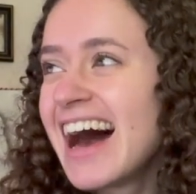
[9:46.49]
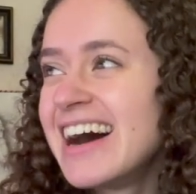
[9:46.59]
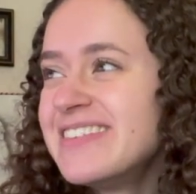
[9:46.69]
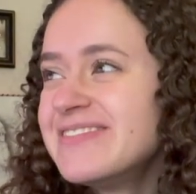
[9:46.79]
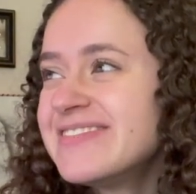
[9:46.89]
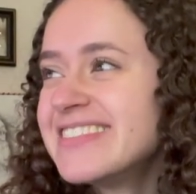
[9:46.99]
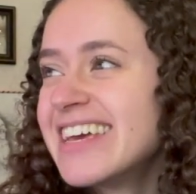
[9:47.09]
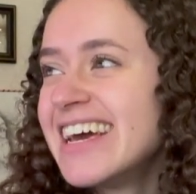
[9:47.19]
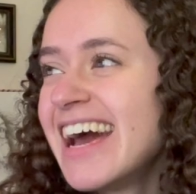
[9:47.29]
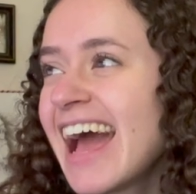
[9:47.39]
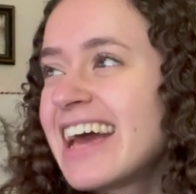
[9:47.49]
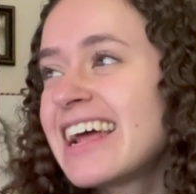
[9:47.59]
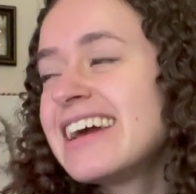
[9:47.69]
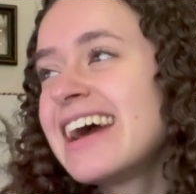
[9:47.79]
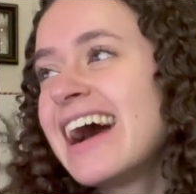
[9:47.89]
um, and
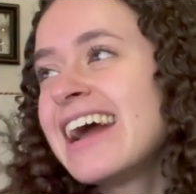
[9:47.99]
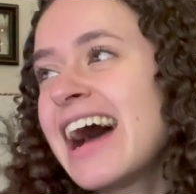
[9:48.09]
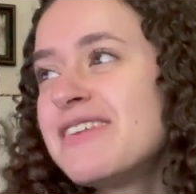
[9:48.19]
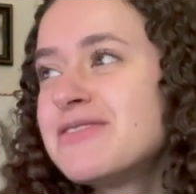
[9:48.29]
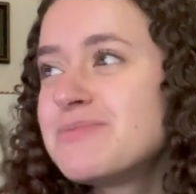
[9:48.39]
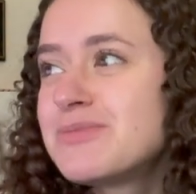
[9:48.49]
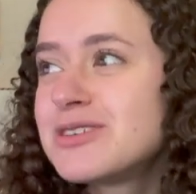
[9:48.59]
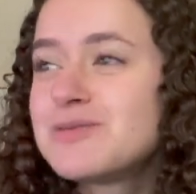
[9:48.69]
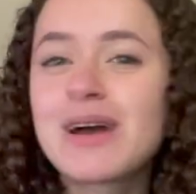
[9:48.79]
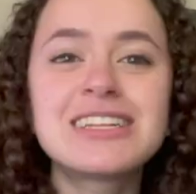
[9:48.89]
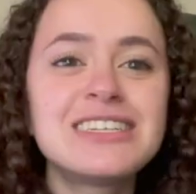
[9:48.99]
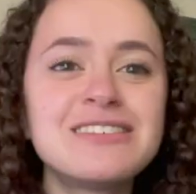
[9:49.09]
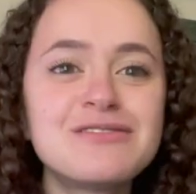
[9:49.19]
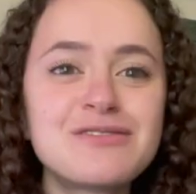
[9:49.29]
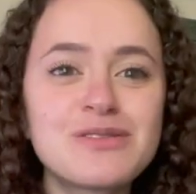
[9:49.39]
I, I have a
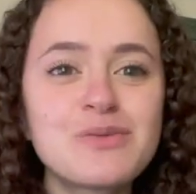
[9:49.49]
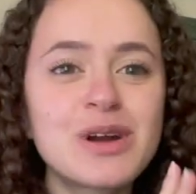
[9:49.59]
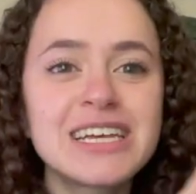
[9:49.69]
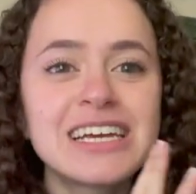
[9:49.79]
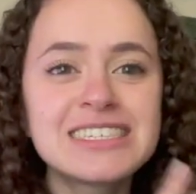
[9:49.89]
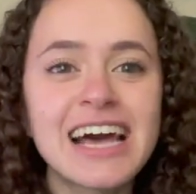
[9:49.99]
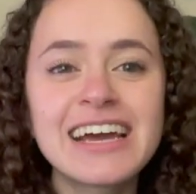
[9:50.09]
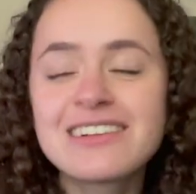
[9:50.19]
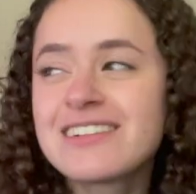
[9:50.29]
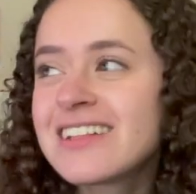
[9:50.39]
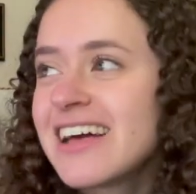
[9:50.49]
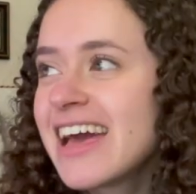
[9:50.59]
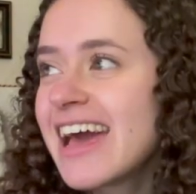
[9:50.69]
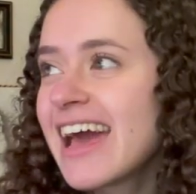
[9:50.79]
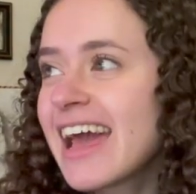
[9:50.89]
prospective working title
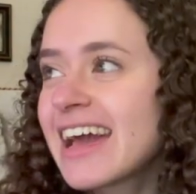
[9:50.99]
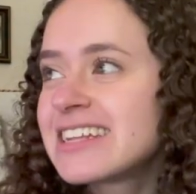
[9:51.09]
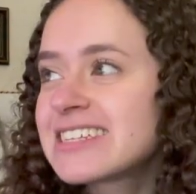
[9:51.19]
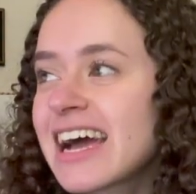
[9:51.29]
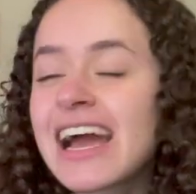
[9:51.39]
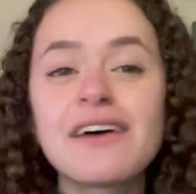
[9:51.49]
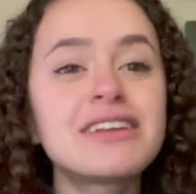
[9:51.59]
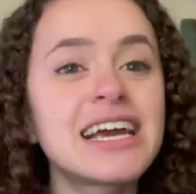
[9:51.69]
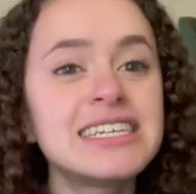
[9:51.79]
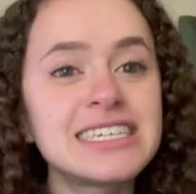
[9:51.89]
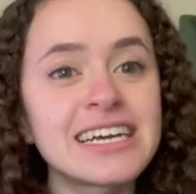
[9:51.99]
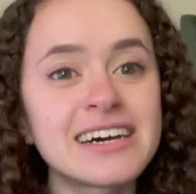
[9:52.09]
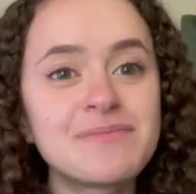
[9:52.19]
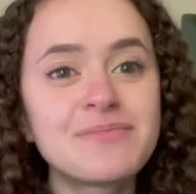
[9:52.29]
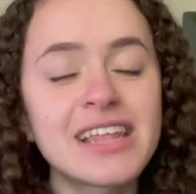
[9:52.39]
and I have an
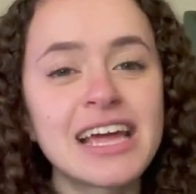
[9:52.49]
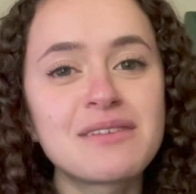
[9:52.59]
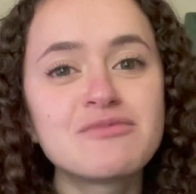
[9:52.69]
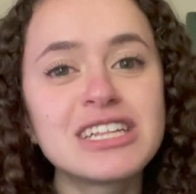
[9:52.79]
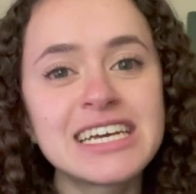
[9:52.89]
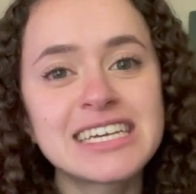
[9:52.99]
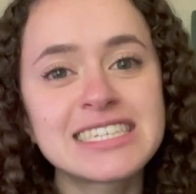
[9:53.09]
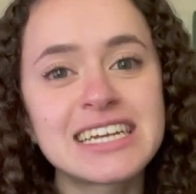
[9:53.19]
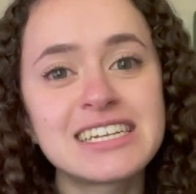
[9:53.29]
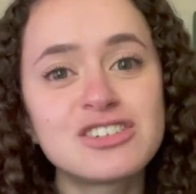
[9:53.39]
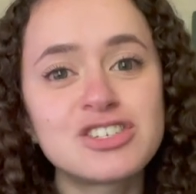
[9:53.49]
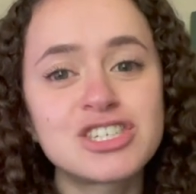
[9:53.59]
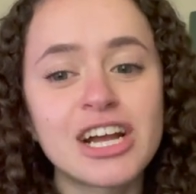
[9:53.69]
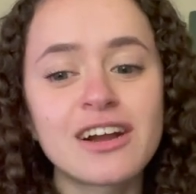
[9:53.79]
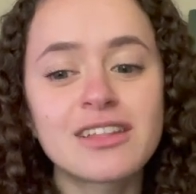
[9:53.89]
idea and I'm really excited to
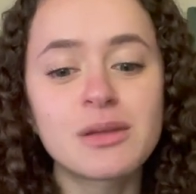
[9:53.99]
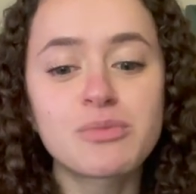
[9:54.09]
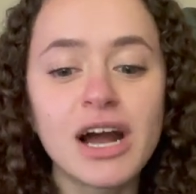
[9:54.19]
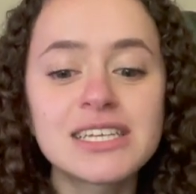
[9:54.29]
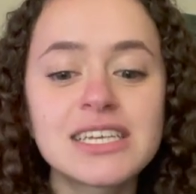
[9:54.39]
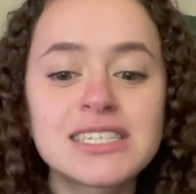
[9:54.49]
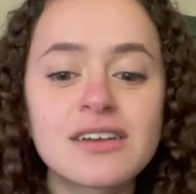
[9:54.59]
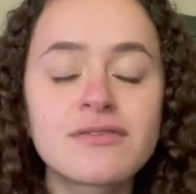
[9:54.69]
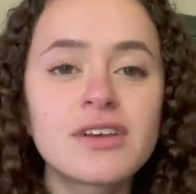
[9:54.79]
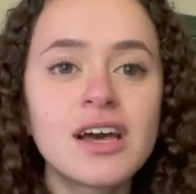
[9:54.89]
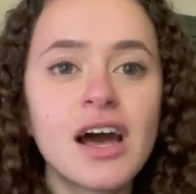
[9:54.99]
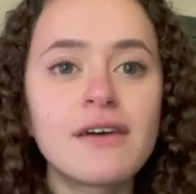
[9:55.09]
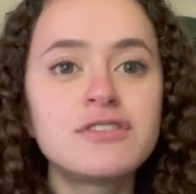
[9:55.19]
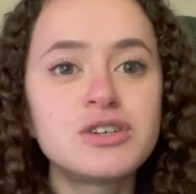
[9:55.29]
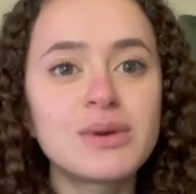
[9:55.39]
share The process of,
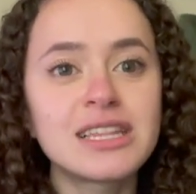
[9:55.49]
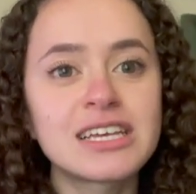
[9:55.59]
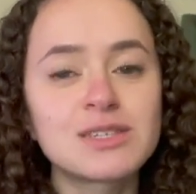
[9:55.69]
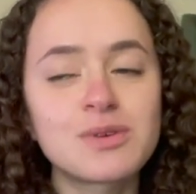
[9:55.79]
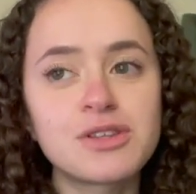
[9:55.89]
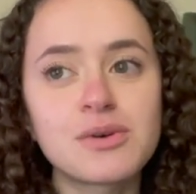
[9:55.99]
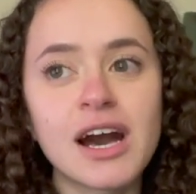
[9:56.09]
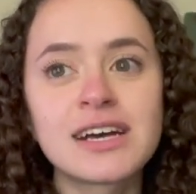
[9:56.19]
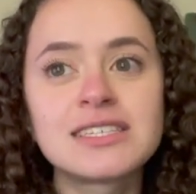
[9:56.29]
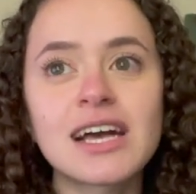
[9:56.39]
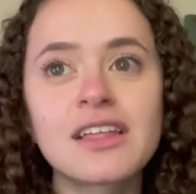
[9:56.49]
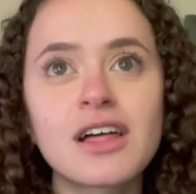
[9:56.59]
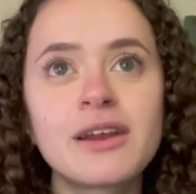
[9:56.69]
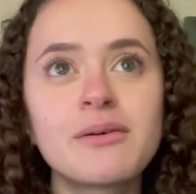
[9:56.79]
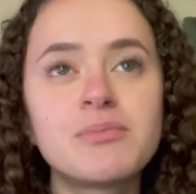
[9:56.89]
of doing this with you guys, I
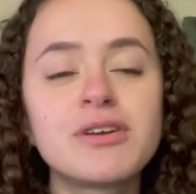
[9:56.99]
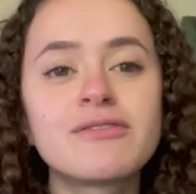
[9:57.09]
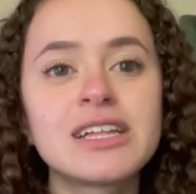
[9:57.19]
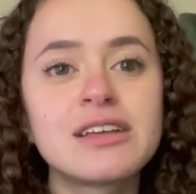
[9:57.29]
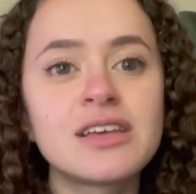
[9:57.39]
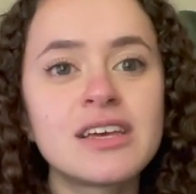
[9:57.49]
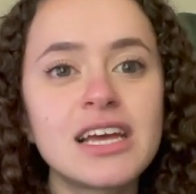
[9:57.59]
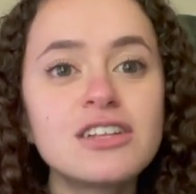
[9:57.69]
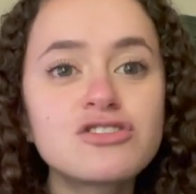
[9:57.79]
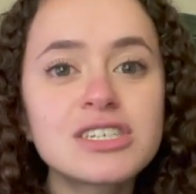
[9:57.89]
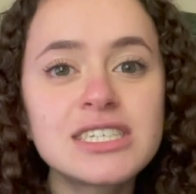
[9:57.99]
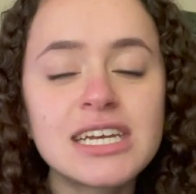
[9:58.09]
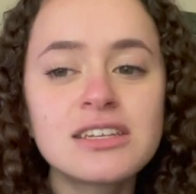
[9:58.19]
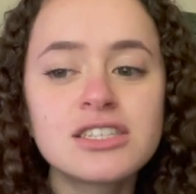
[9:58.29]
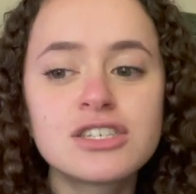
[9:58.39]
thought it would be really
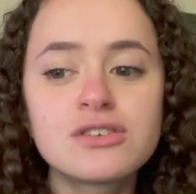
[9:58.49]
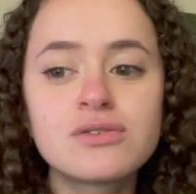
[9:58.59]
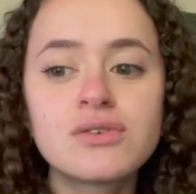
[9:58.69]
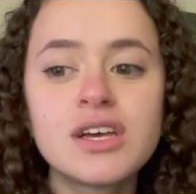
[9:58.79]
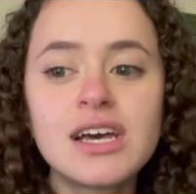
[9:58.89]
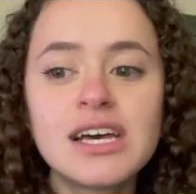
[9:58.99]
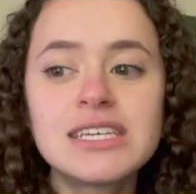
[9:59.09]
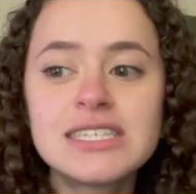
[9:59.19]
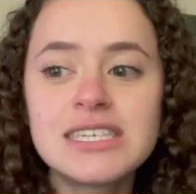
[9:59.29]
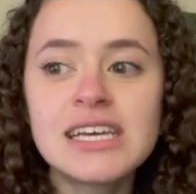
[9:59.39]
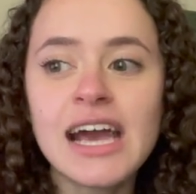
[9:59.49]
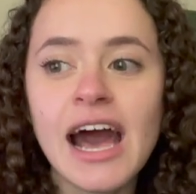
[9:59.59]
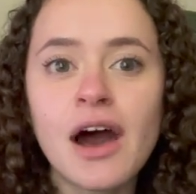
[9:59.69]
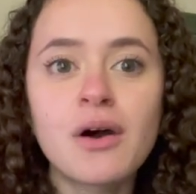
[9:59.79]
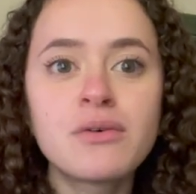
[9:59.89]
interesting to see
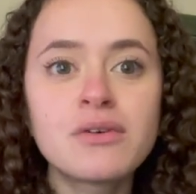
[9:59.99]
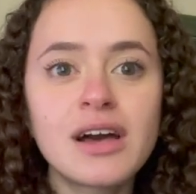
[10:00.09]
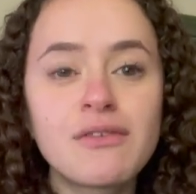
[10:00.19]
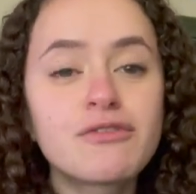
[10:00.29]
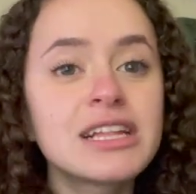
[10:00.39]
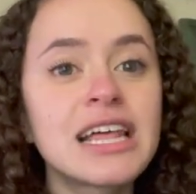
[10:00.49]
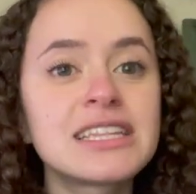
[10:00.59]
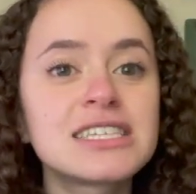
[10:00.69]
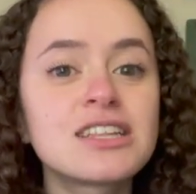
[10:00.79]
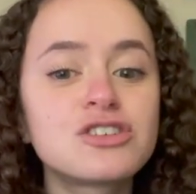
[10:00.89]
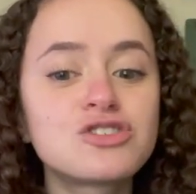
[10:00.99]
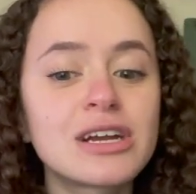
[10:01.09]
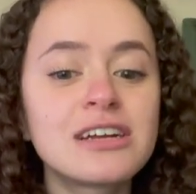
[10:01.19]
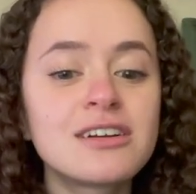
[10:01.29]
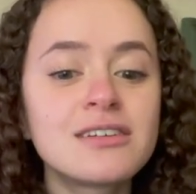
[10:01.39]
how a freelance
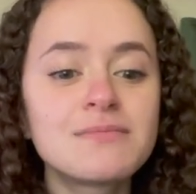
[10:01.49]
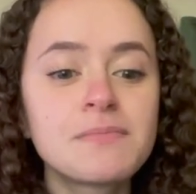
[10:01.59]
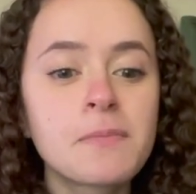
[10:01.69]
illustrator